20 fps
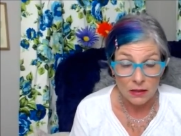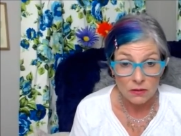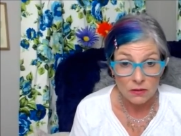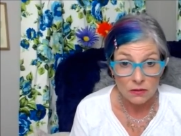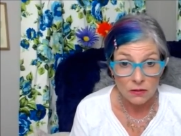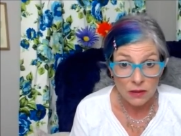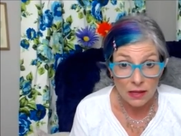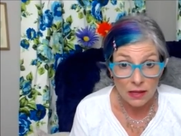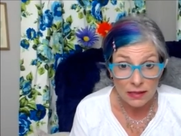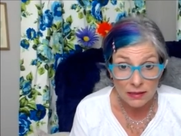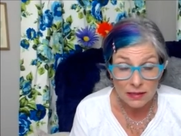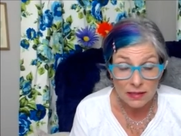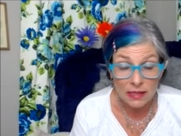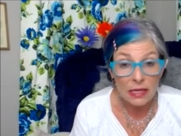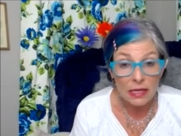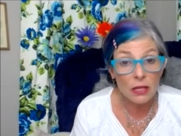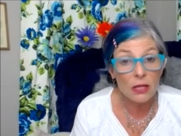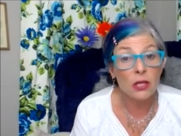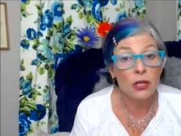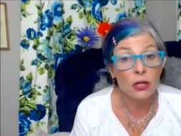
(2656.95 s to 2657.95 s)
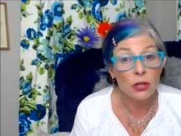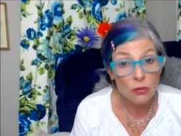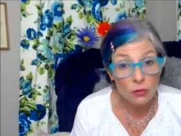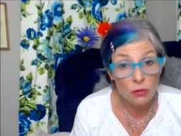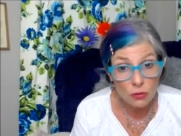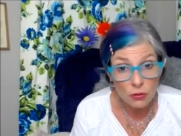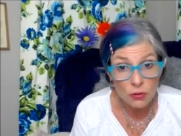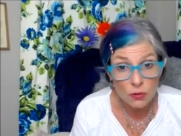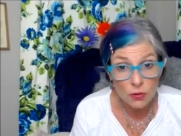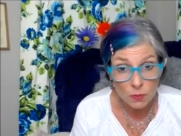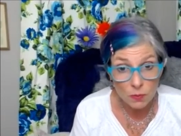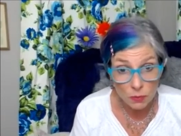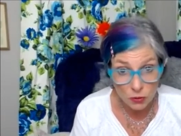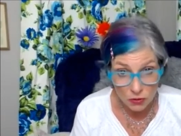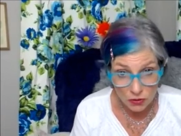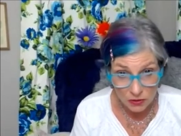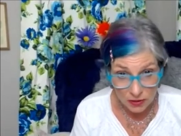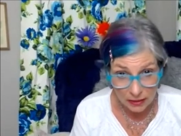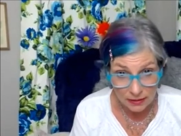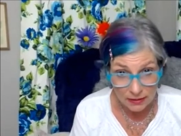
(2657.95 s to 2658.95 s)
So that's like a huge
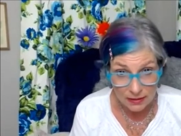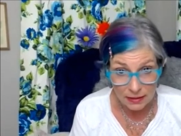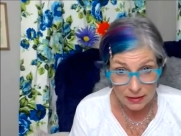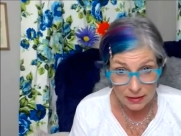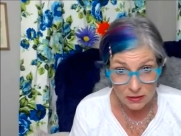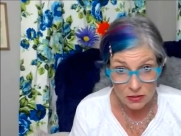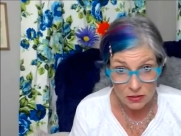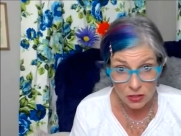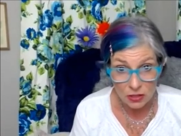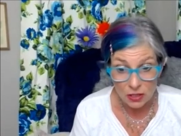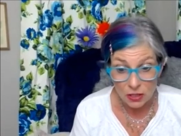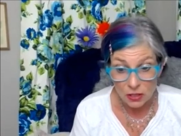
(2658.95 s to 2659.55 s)
percentage.